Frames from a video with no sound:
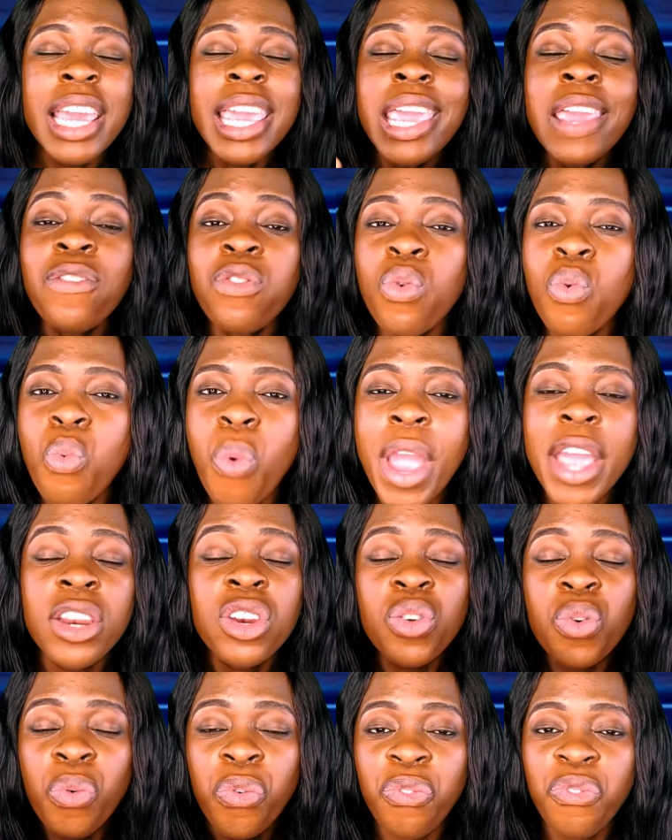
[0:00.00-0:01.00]
Even when
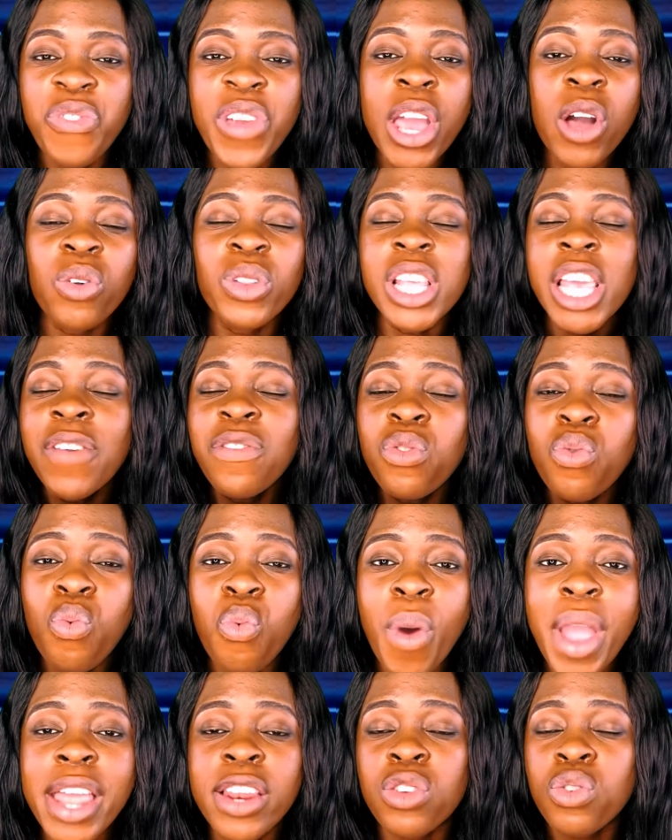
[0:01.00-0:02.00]
you fail, even
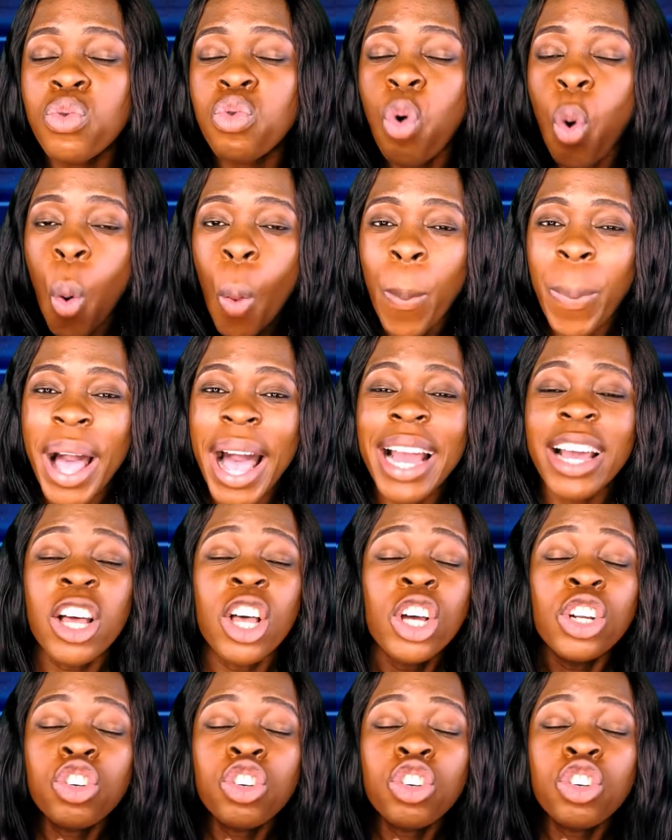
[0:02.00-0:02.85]
when you go back,